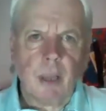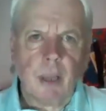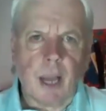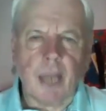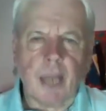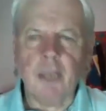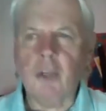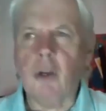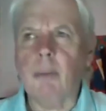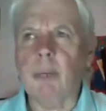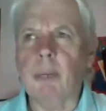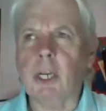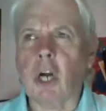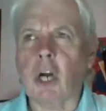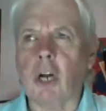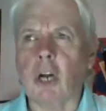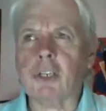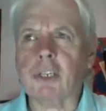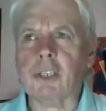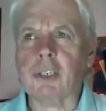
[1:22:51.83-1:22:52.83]
And human
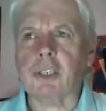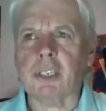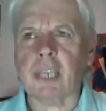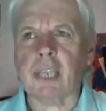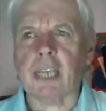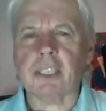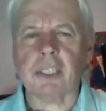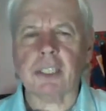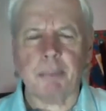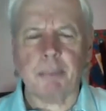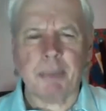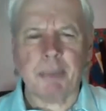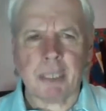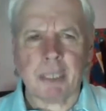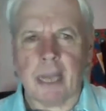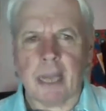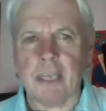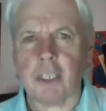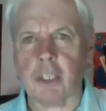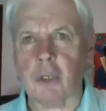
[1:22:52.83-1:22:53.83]
consciousness has the
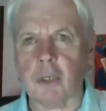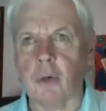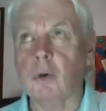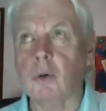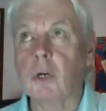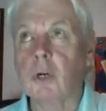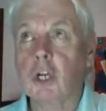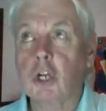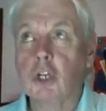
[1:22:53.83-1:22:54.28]
potential